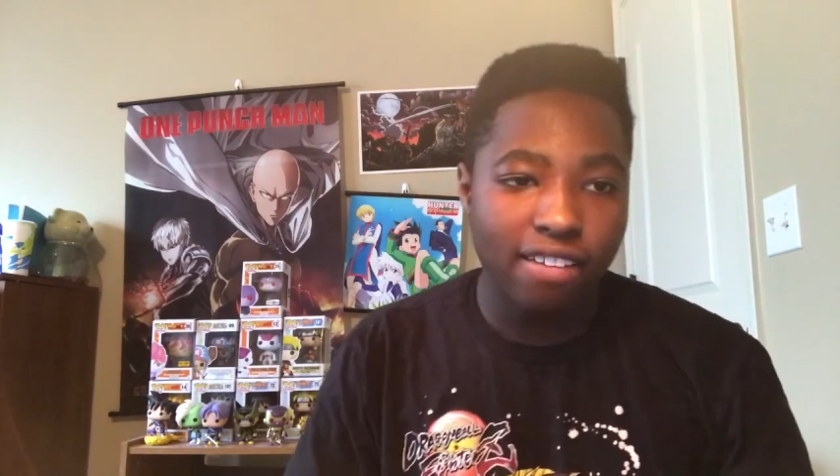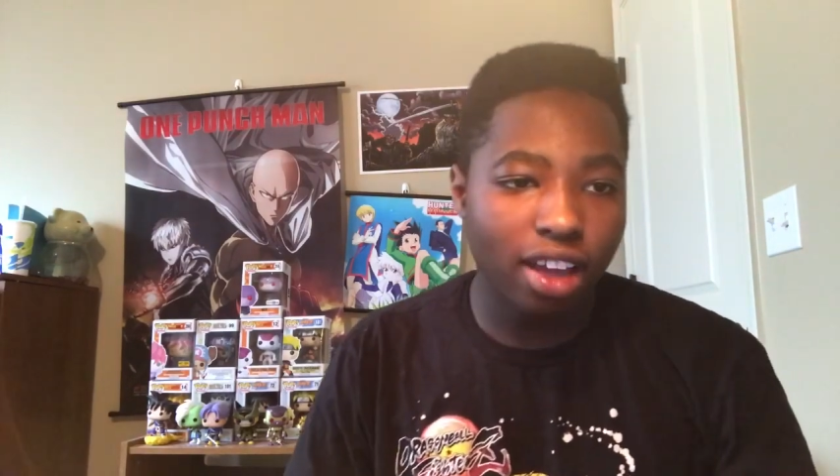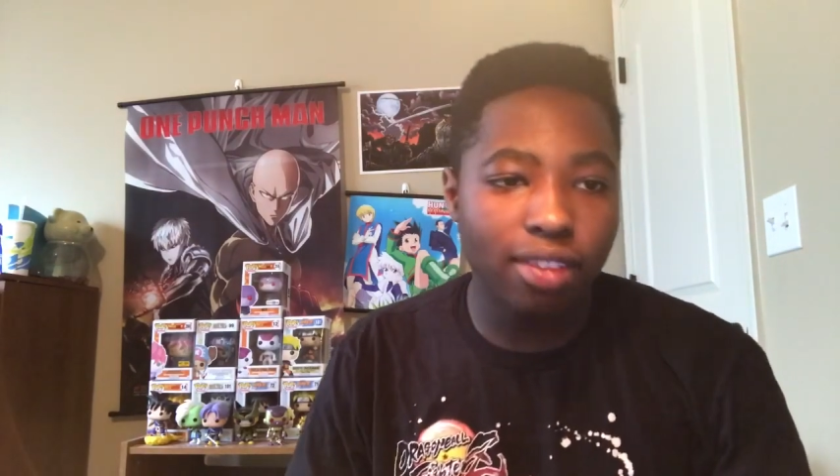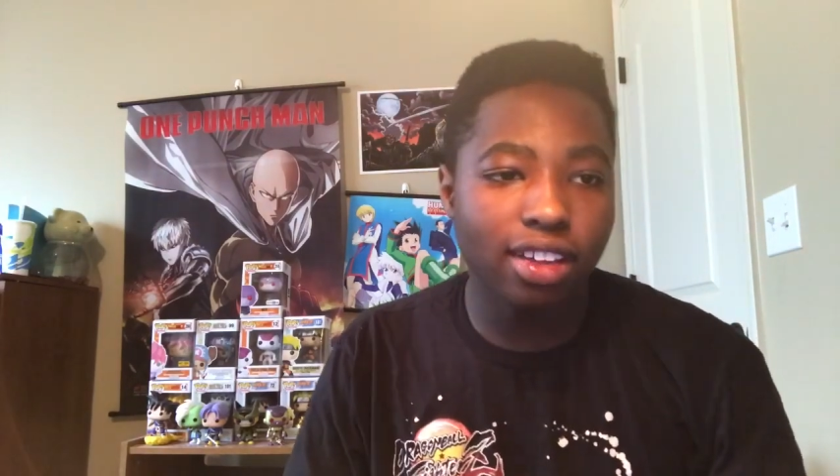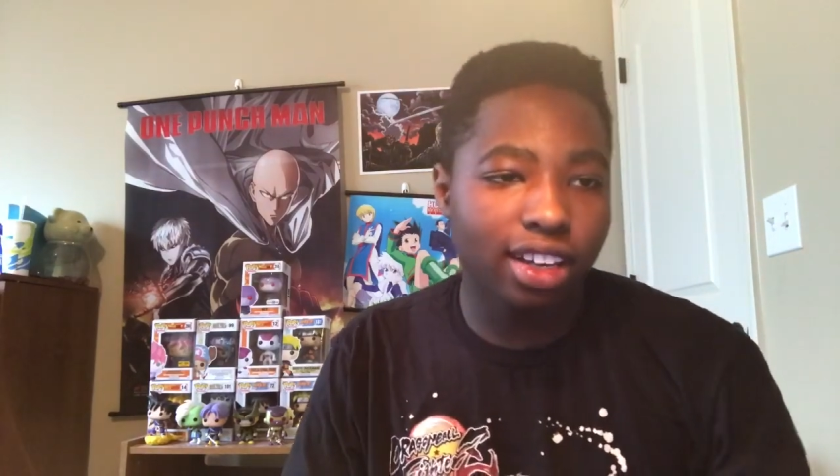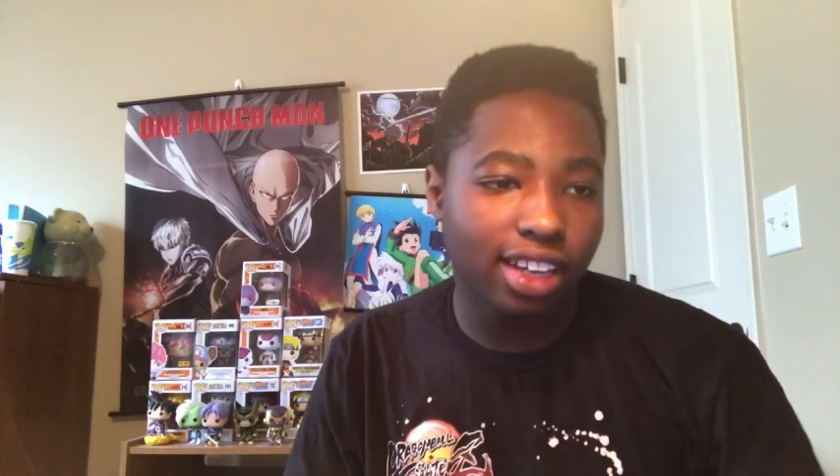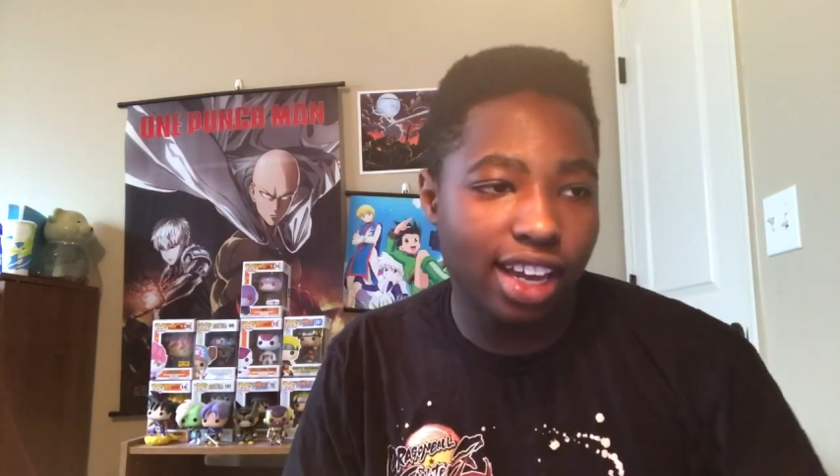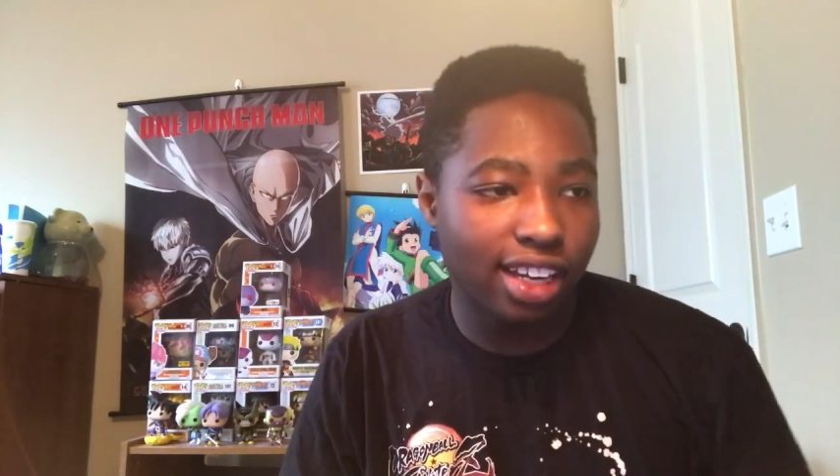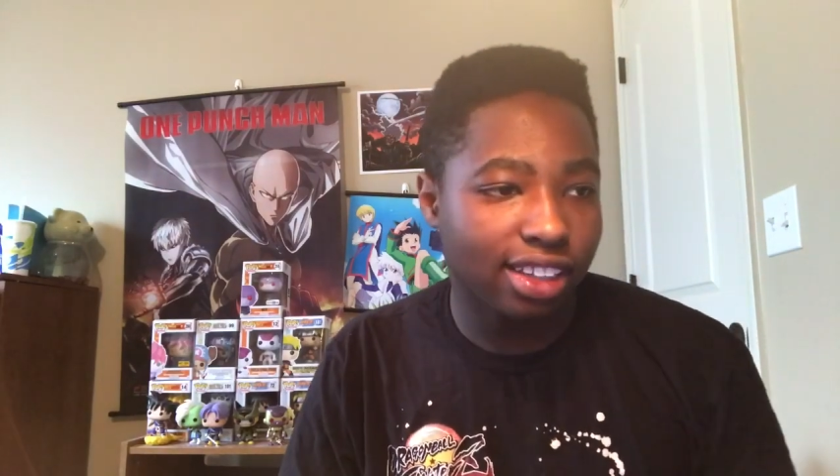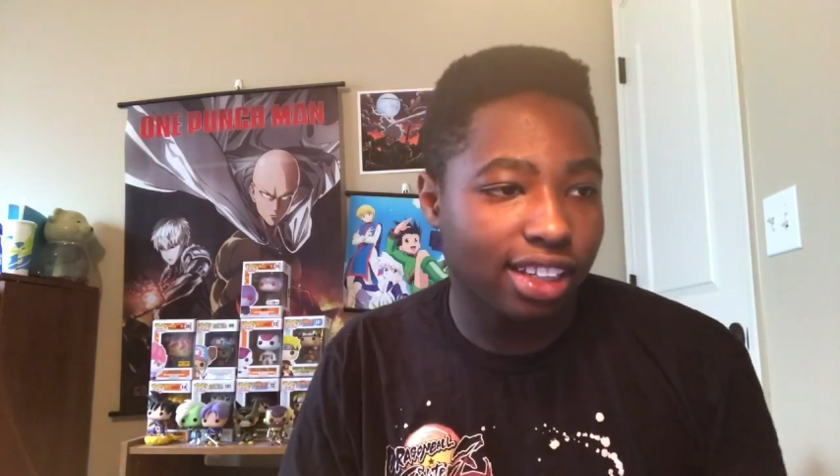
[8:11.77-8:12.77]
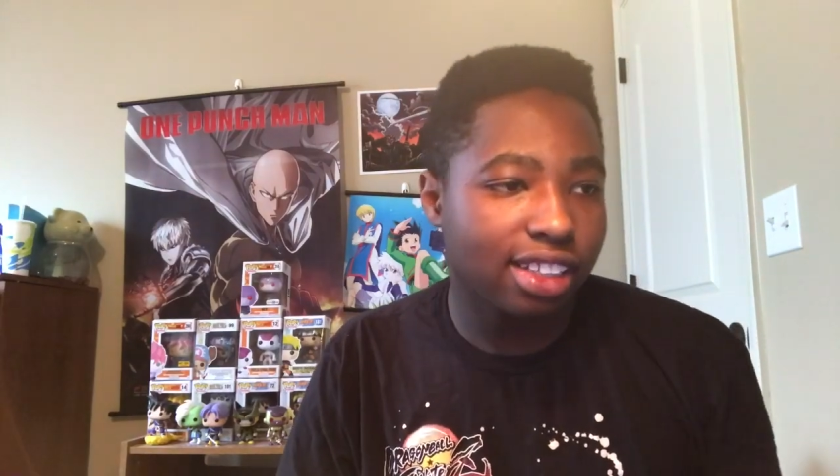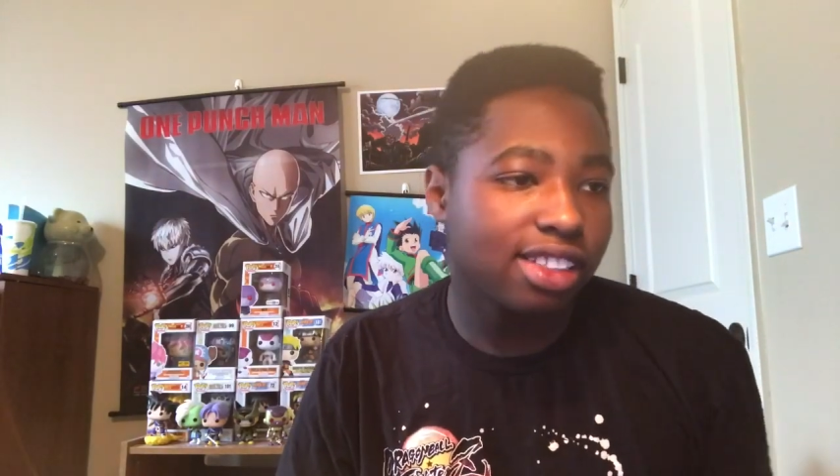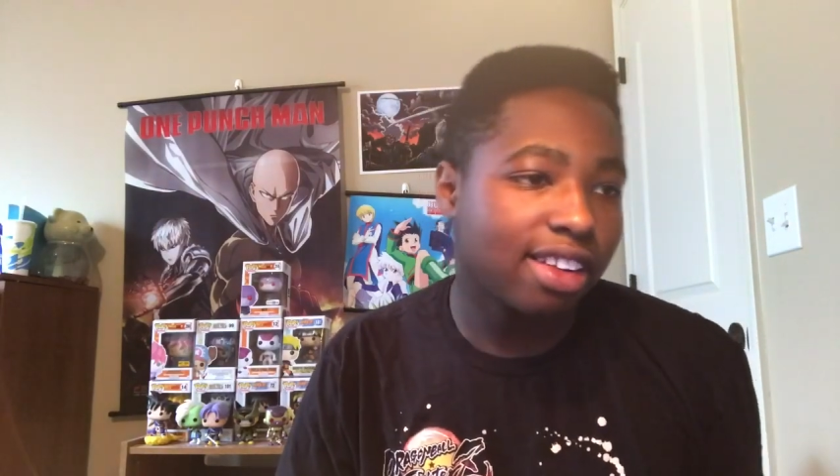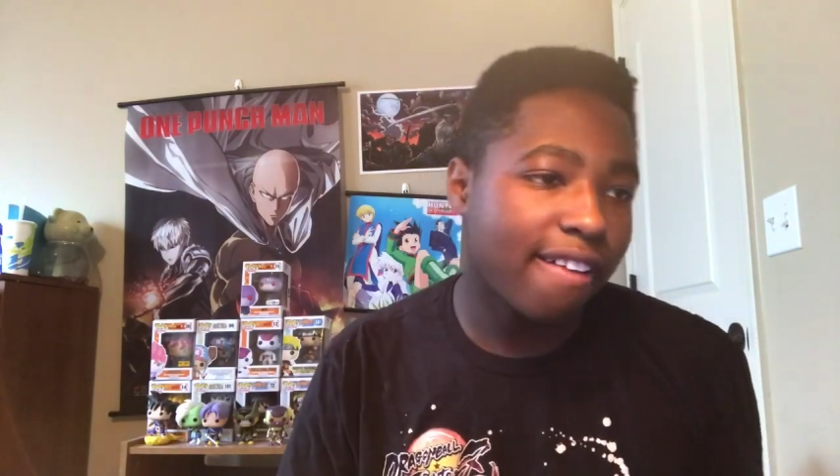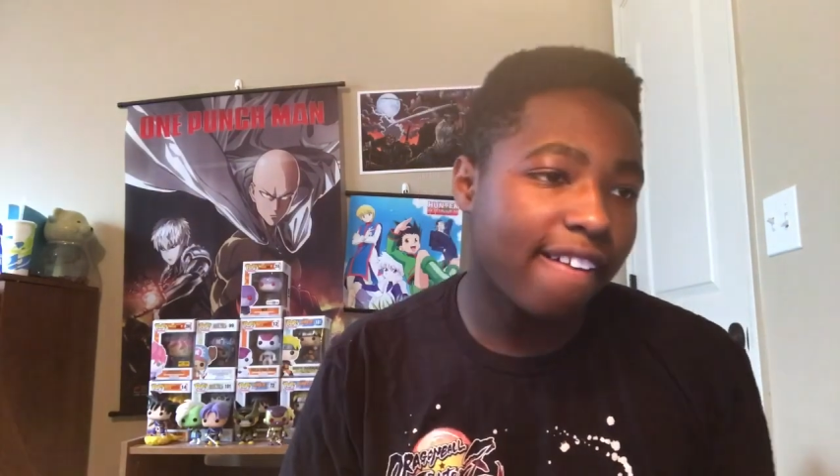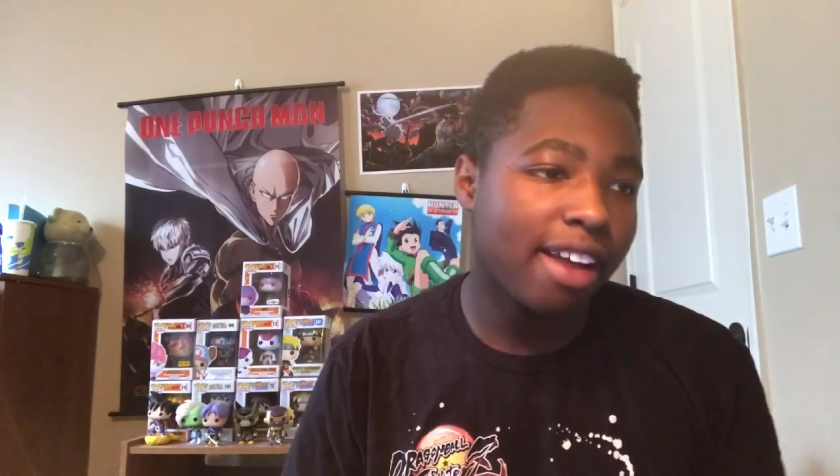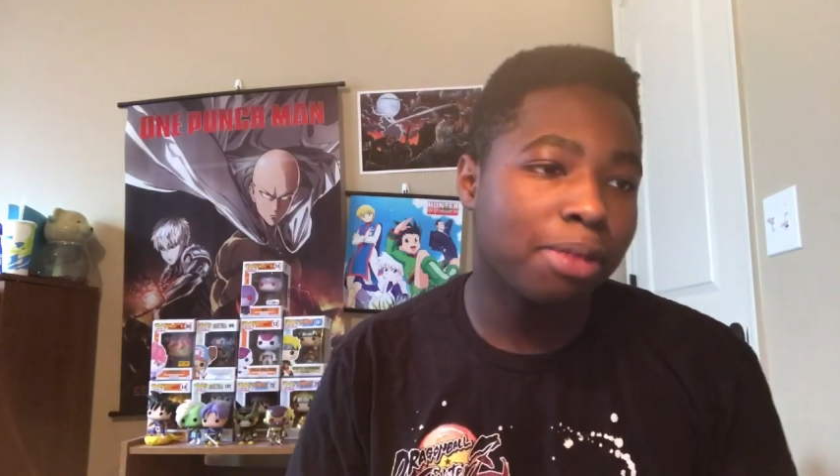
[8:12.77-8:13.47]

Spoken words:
I'm not gonna edit this because